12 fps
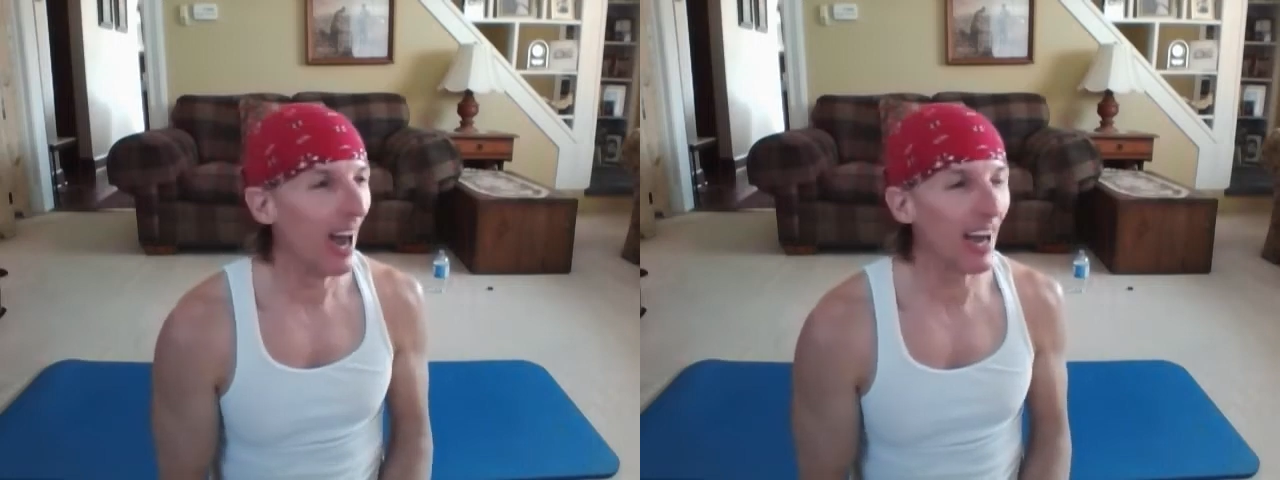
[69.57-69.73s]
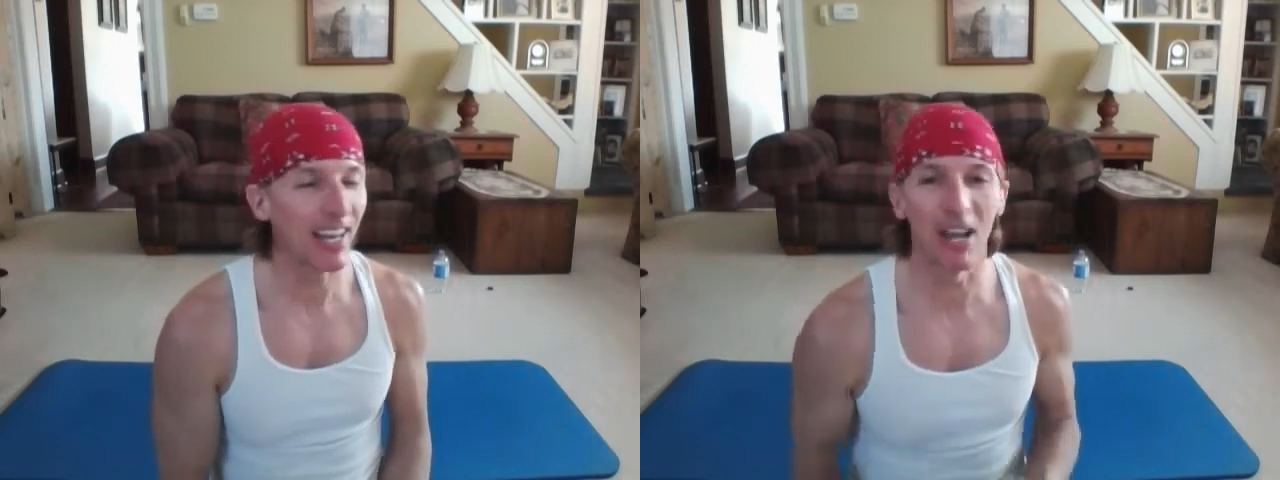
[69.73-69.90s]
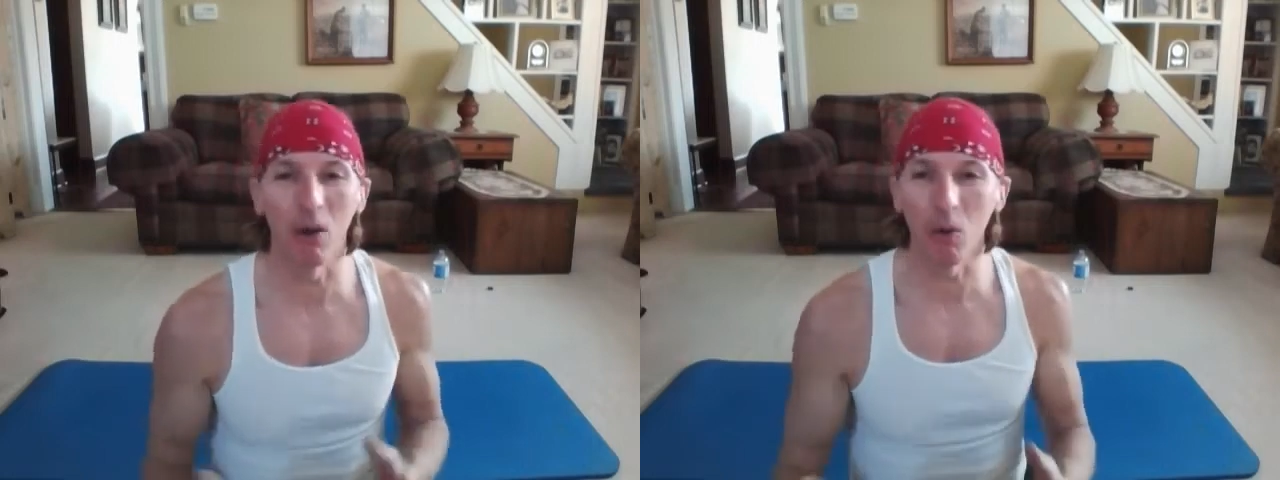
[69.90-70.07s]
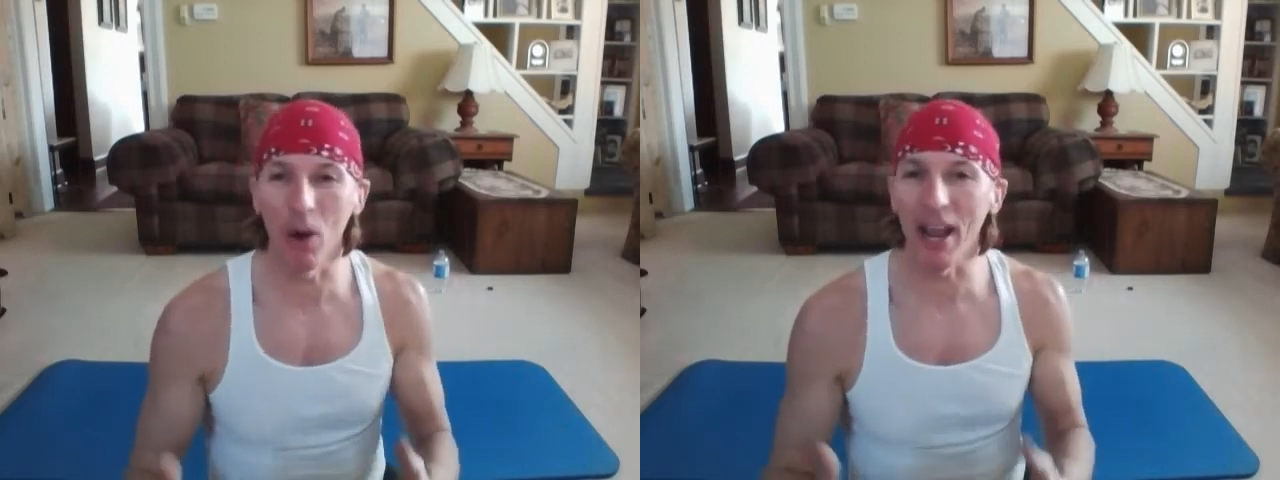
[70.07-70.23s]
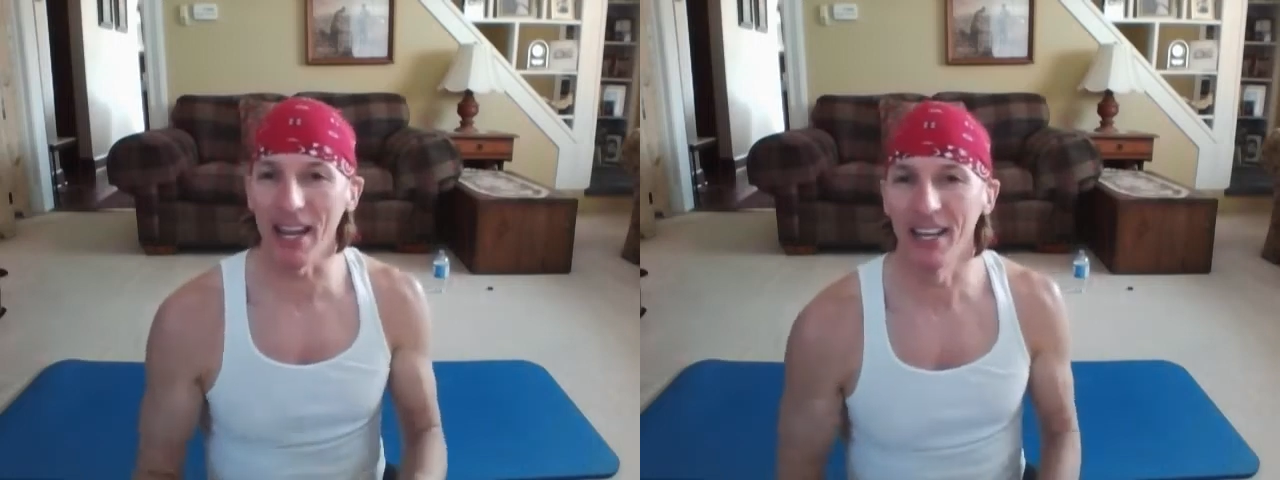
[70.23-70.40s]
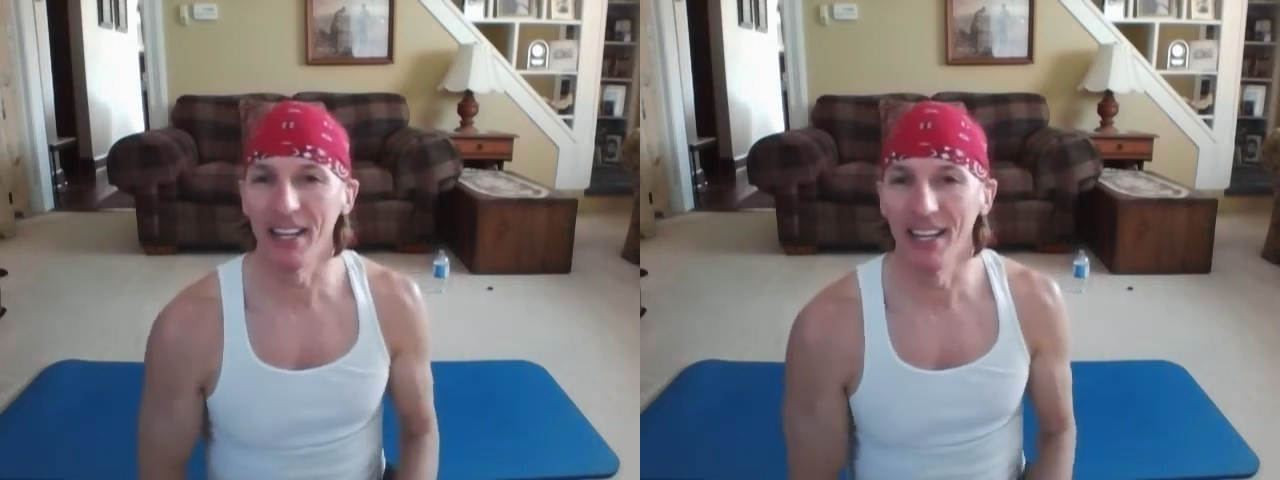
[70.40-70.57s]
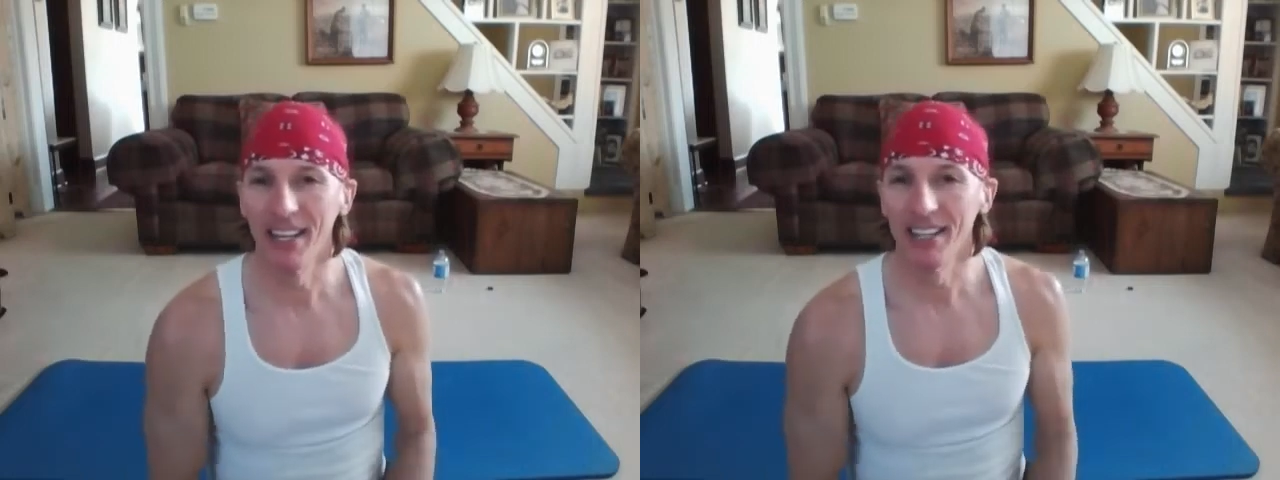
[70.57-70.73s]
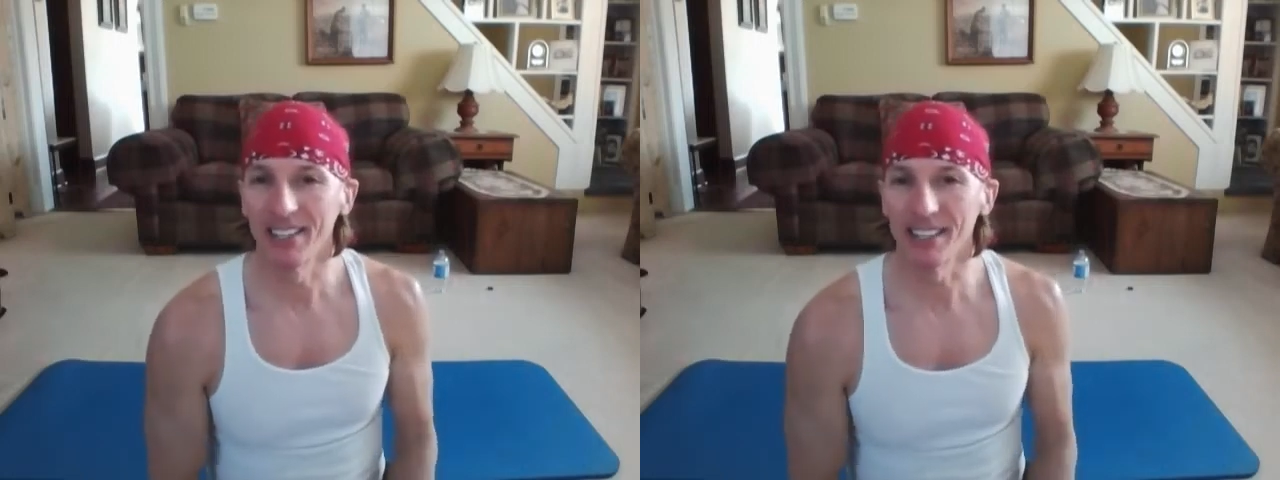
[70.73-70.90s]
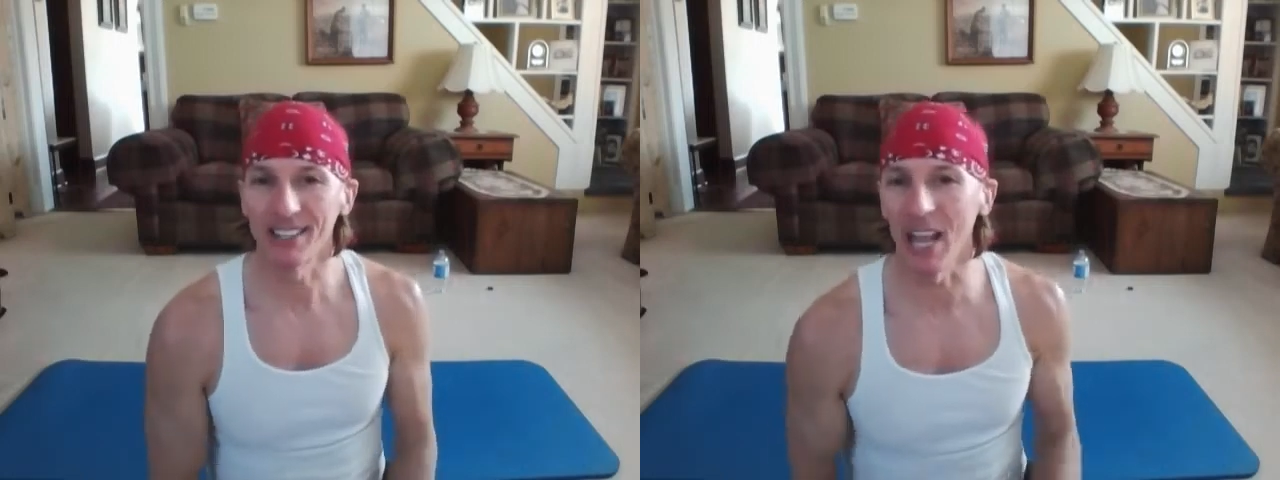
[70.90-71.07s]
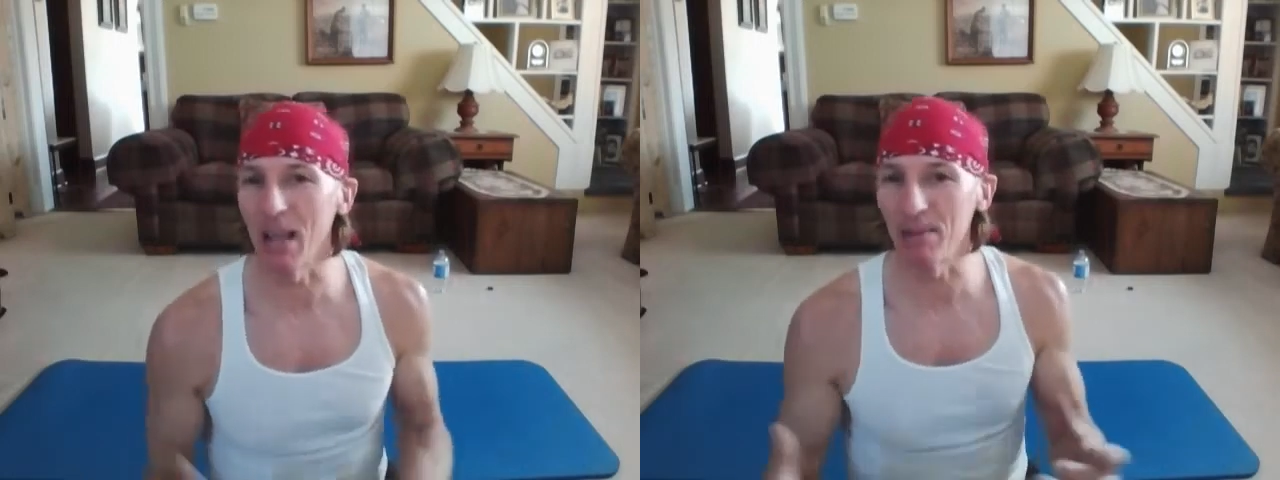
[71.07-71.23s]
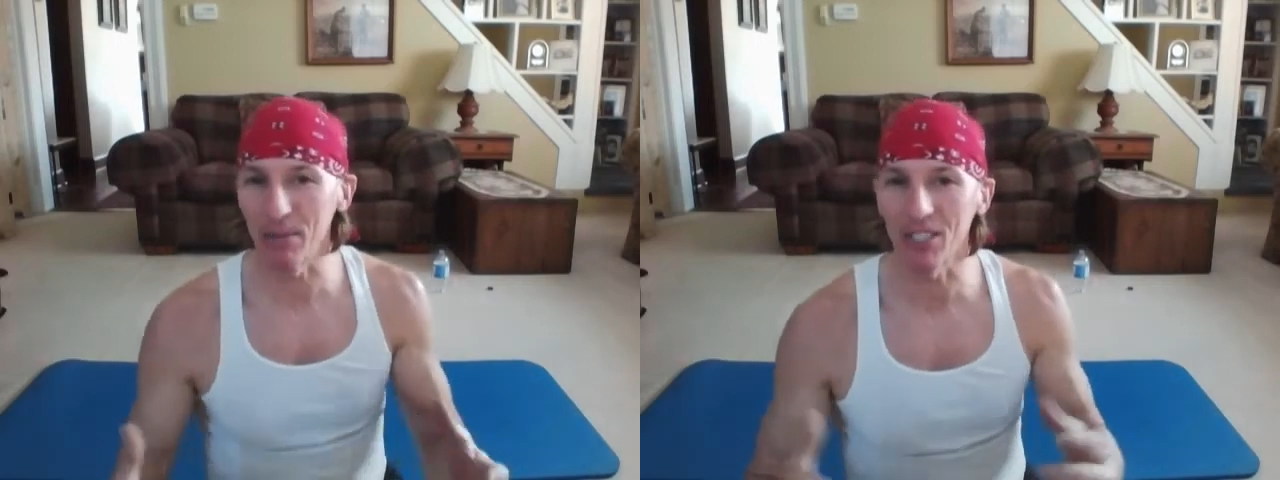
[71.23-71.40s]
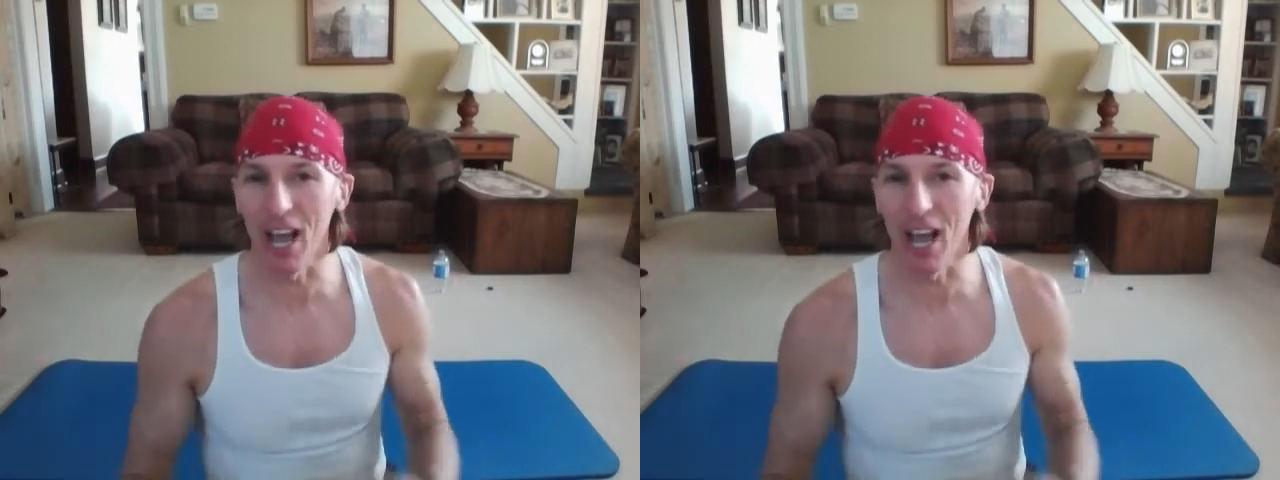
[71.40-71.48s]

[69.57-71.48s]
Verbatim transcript: I can't wait to stand